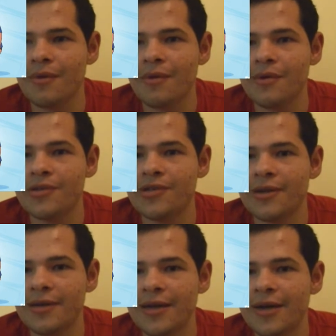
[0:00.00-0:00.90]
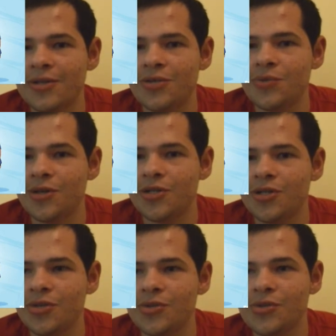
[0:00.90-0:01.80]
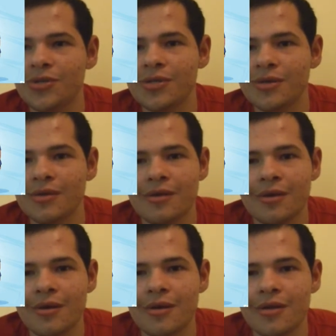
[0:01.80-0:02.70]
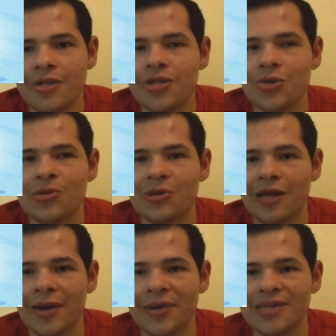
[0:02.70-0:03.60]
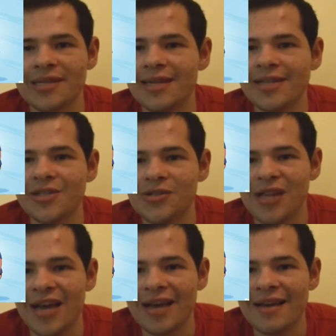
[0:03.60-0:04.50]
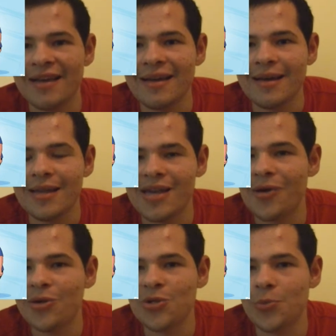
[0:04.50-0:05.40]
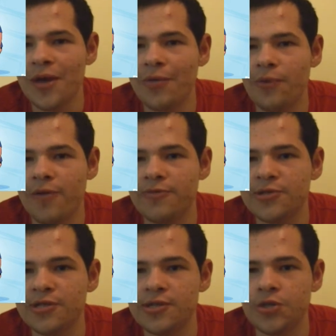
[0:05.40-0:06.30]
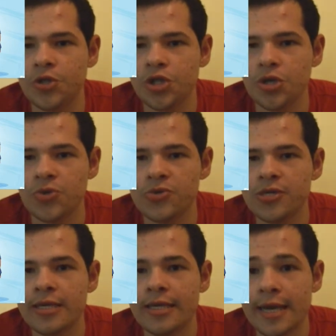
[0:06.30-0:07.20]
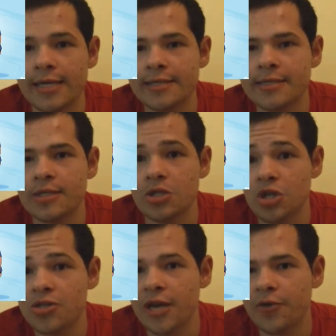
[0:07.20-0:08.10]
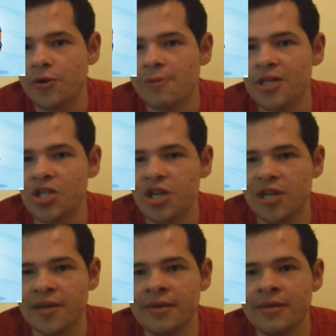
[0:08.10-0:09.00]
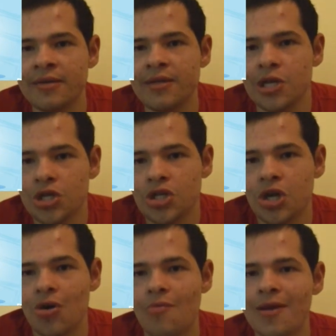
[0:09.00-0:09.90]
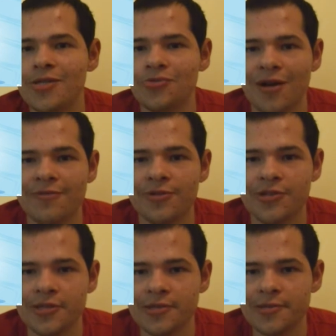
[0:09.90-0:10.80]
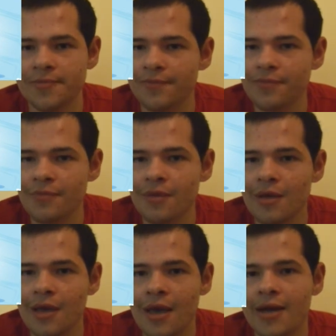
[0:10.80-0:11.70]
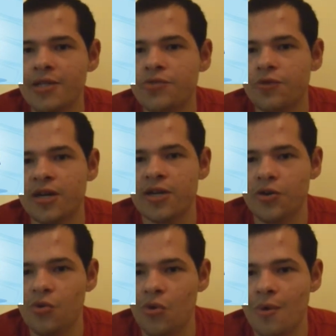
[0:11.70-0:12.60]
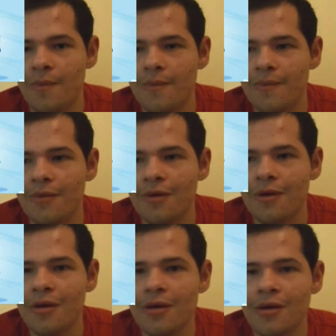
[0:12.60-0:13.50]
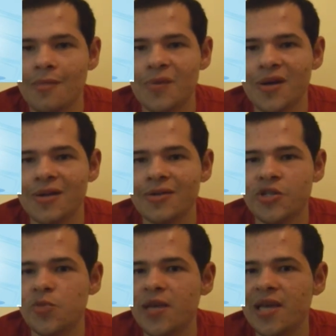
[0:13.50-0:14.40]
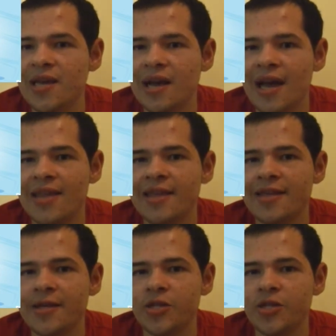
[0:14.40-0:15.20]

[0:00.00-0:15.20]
sit on the couch and watch shows. This show is hilarious, and not just that, they also make references to shows. Yes, just like Robot Chicken, this show makes references. And it's freaking cool. But, to me, I think they should